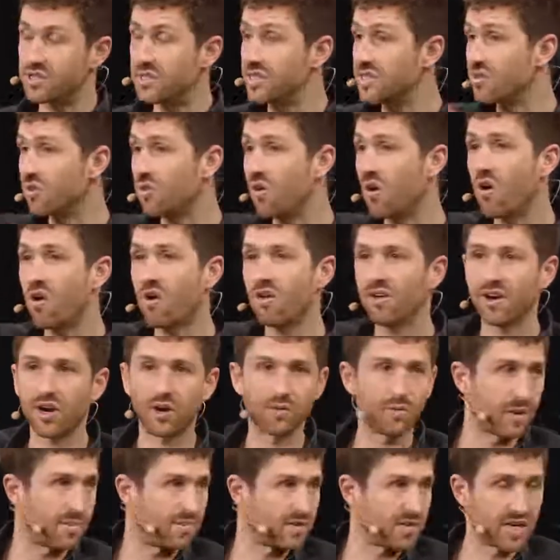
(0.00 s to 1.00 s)
These are all on our
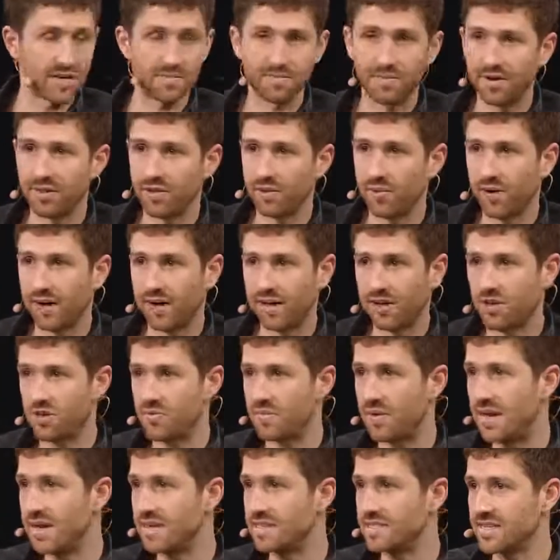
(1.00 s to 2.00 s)
website, by the way,
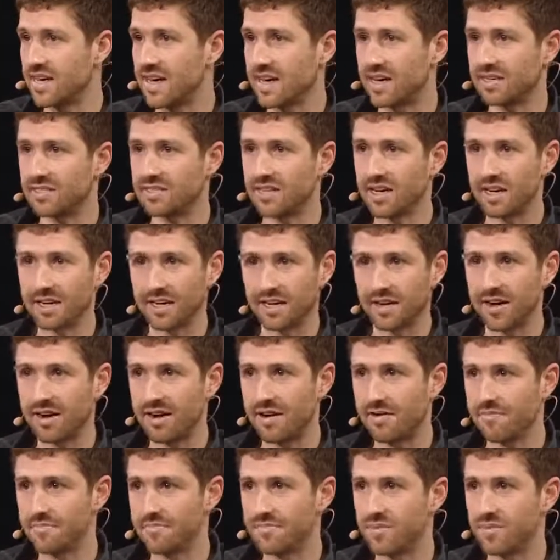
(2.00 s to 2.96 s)
humanetech.com.